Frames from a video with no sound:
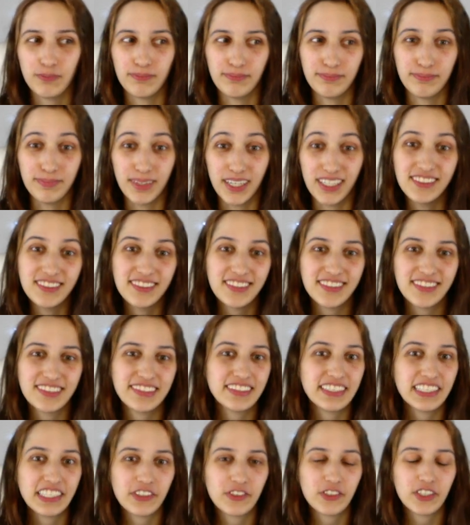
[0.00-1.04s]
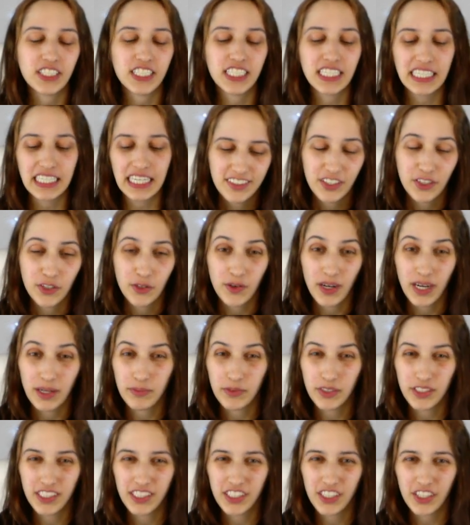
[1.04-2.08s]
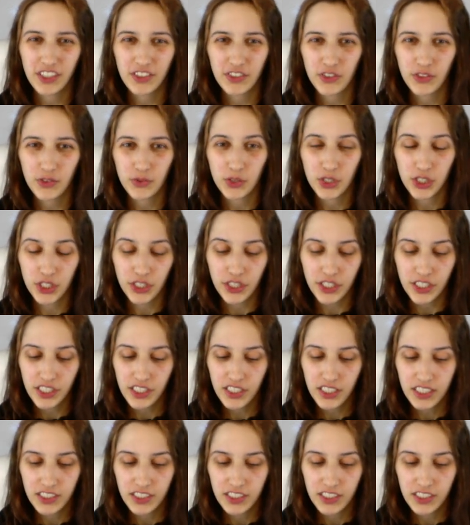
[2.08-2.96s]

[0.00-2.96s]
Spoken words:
months literally, so I'm really not too sure,